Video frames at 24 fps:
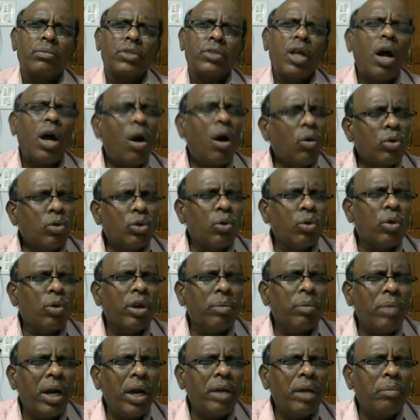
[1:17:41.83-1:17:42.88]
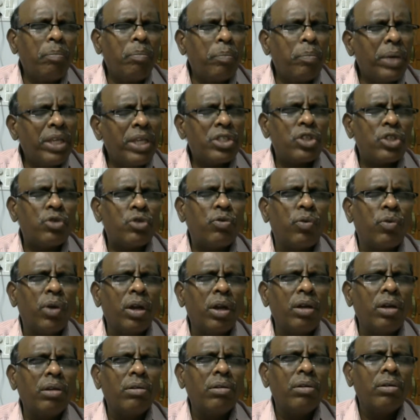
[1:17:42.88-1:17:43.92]
how to remain
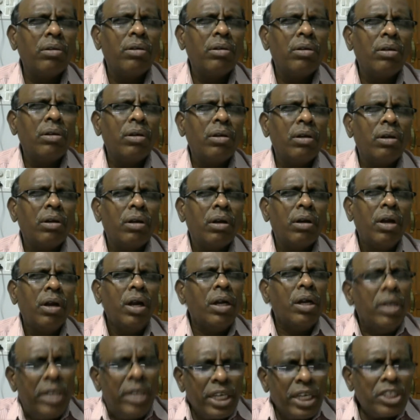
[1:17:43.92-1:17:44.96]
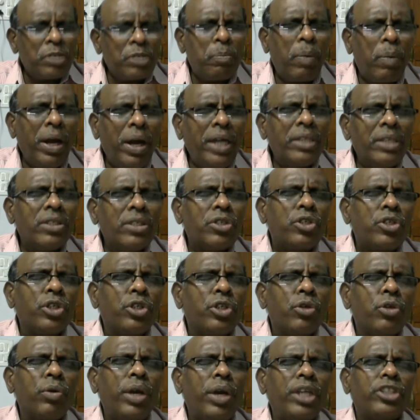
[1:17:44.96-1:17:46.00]
peaceful despite the
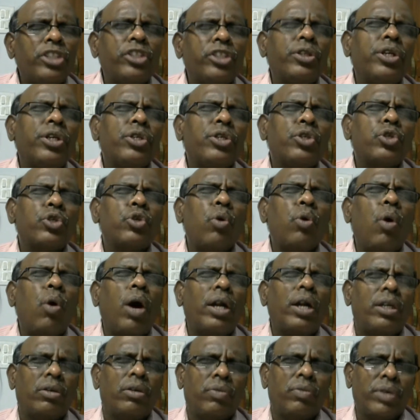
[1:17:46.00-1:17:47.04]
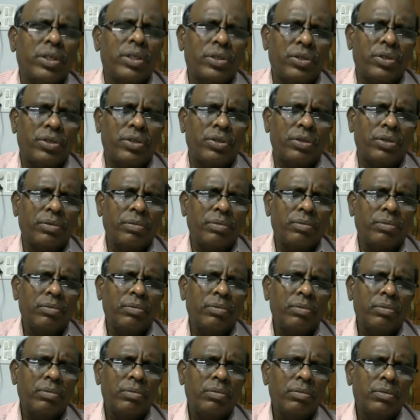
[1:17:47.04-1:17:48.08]
situation is so adverse
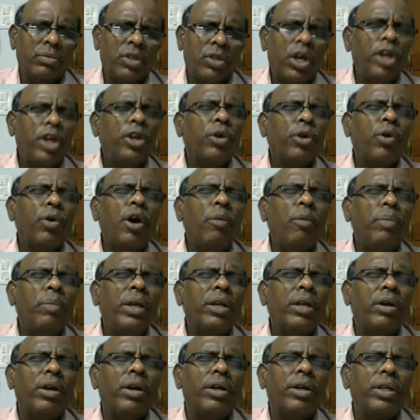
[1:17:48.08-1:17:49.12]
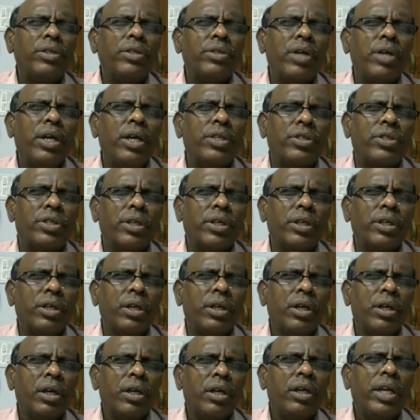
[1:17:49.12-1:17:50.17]
and you have been criticized
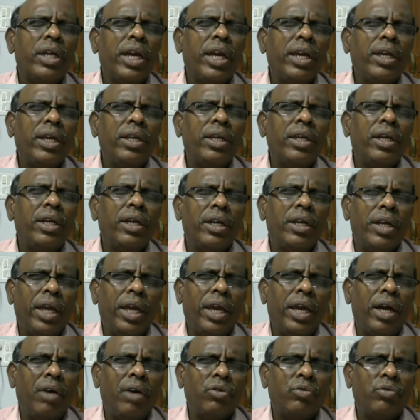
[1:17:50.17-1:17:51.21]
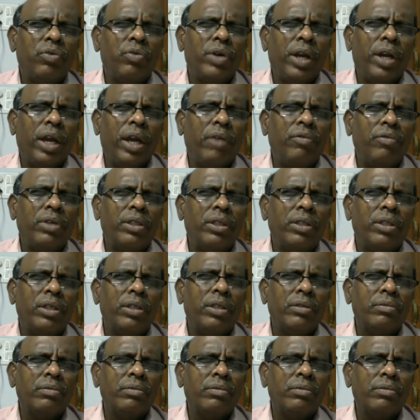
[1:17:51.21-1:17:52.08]
day in and day out for everything